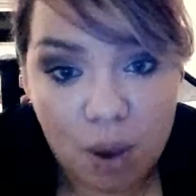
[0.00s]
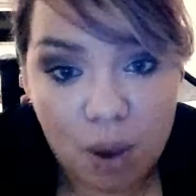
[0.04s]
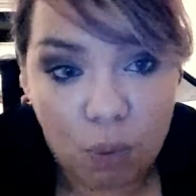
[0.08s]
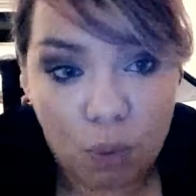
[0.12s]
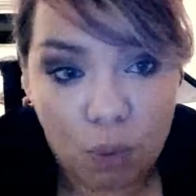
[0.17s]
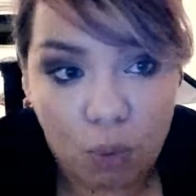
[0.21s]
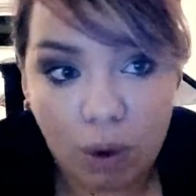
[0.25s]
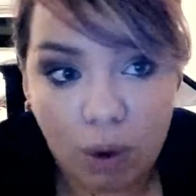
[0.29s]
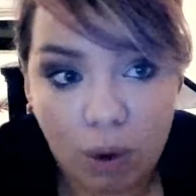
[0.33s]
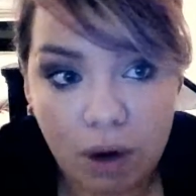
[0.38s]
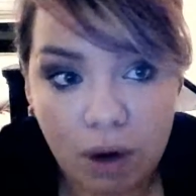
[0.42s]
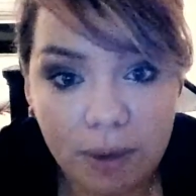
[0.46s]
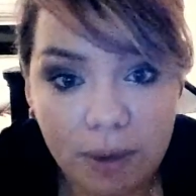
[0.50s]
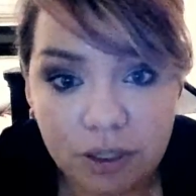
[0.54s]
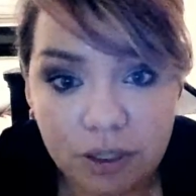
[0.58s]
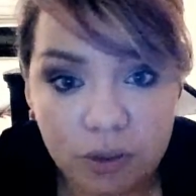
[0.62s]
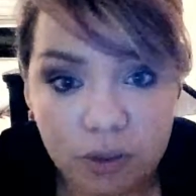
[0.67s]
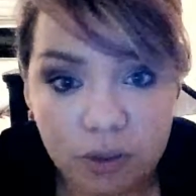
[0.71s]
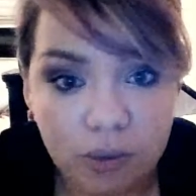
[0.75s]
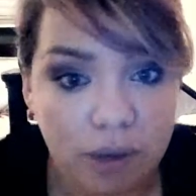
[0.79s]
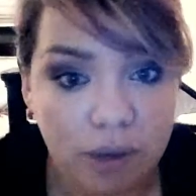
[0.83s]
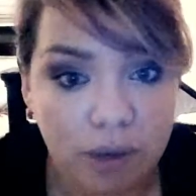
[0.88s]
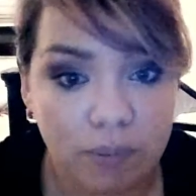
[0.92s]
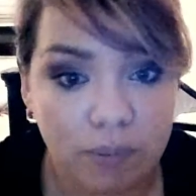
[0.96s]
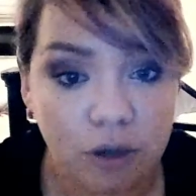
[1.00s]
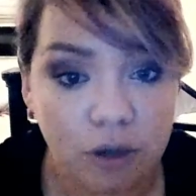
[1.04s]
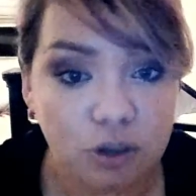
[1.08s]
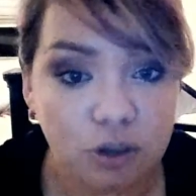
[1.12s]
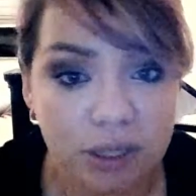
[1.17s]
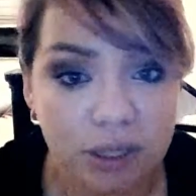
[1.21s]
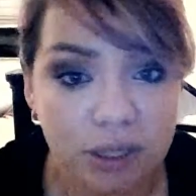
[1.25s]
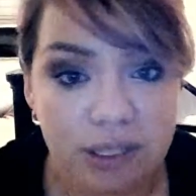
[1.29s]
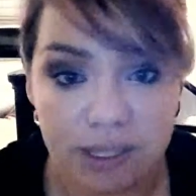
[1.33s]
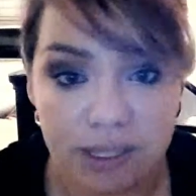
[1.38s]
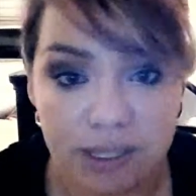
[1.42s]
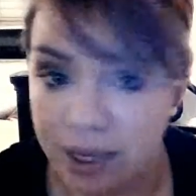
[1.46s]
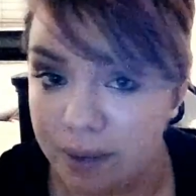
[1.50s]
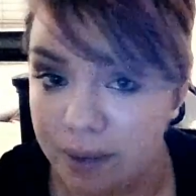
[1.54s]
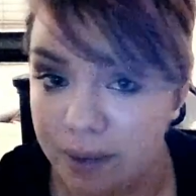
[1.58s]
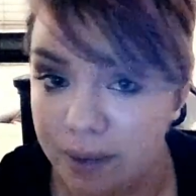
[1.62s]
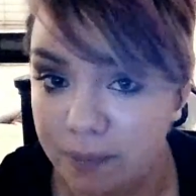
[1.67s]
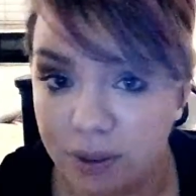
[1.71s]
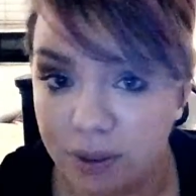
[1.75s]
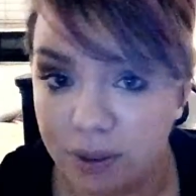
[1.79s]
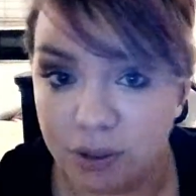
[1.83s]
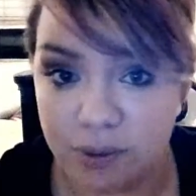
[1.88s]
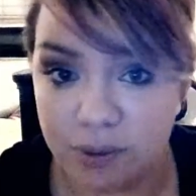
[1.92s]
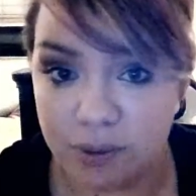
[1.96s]
what am I doing? I'm not trusting him
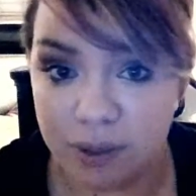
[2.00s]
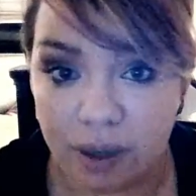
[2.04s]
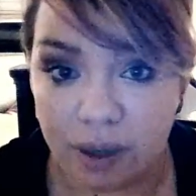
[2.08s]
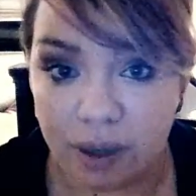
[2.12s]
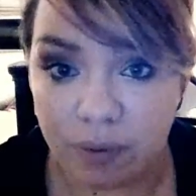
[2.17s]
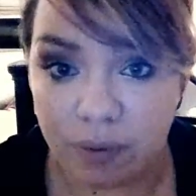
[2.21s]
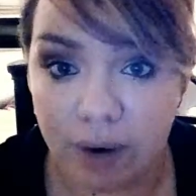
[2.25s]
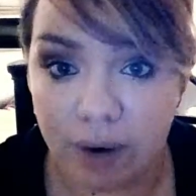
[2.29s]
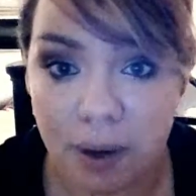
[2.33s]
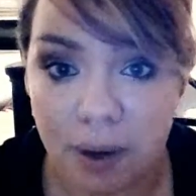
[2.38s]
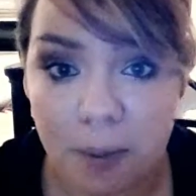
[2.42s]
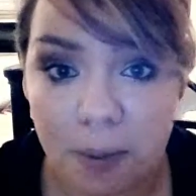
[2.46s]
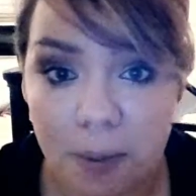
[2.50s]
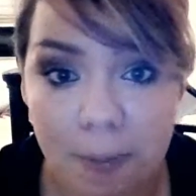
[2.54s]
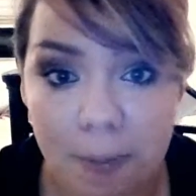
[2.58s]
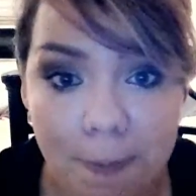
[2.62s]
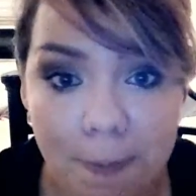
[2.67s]
by doing that, right?